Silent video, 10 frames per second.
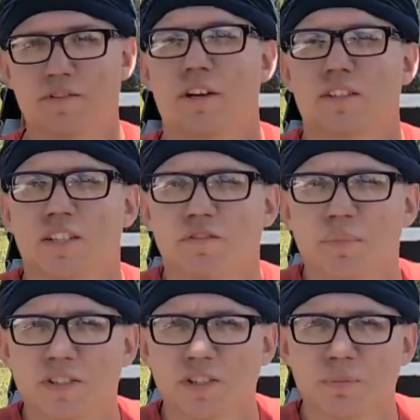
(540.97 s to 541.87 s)
as I've
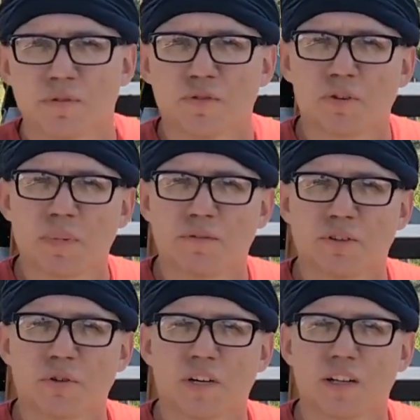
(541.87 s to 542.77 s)
mentioned before, my
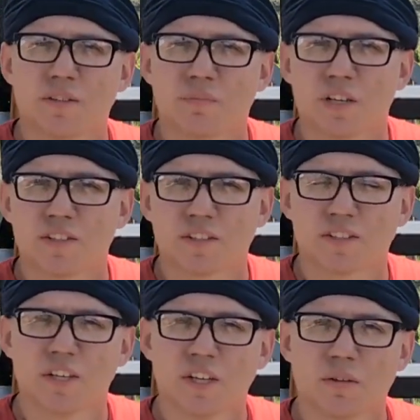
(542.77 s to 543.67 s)
floating island project,
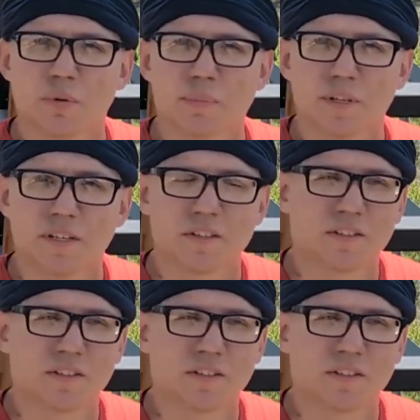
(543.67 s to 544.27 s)
among many other